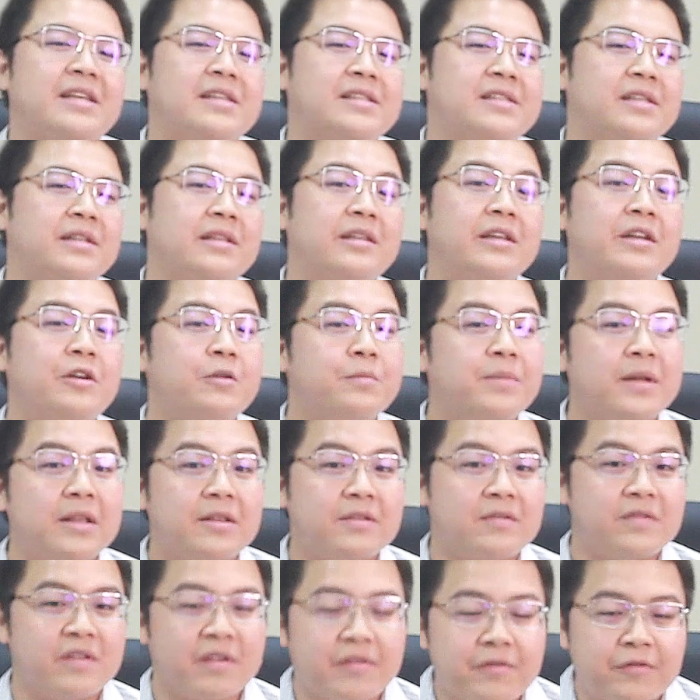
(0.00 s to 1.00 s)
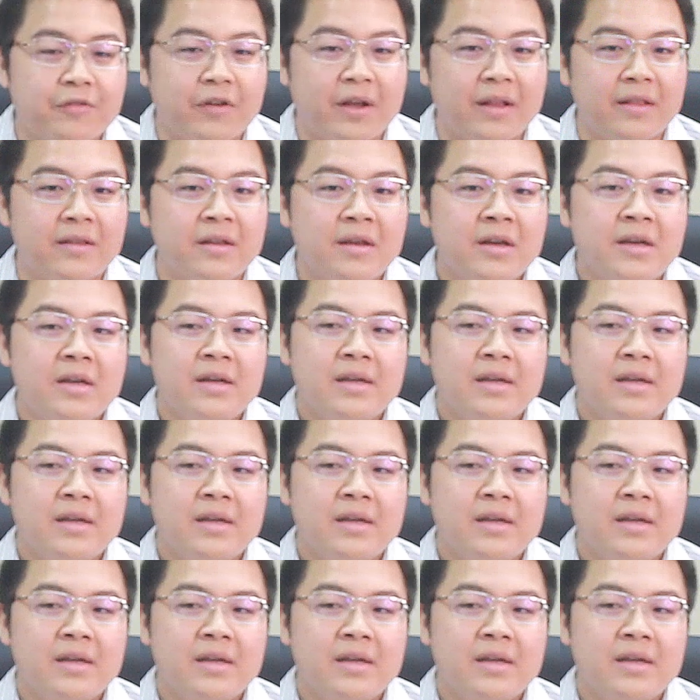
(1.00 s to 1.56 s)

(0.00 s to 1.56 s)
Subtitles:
is a little bit different.